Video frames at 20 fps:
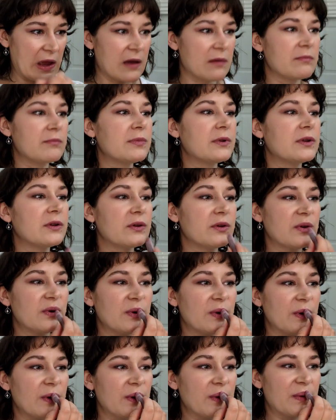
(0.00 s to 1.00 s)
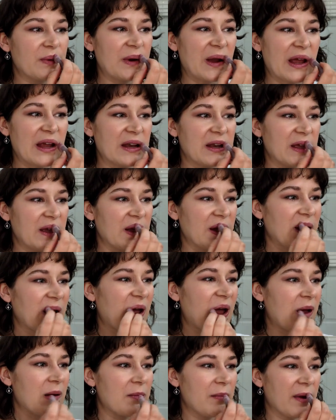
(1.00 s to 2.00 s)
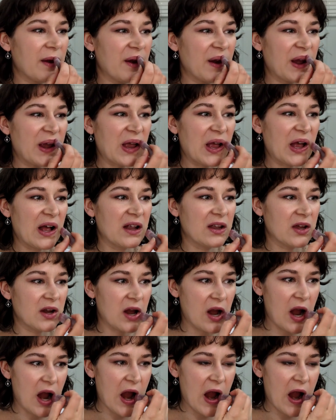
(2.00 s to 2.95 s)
blue red berry color,